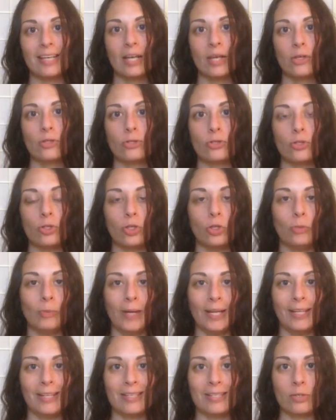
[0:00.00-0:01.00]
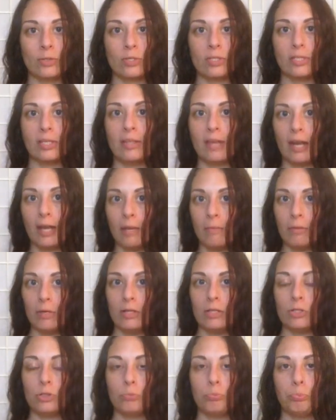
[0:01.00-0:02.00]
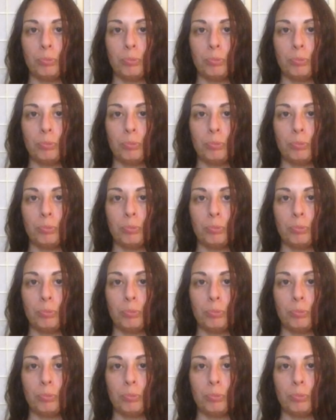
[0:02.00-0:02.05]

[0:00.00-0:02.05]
so that you might still see that image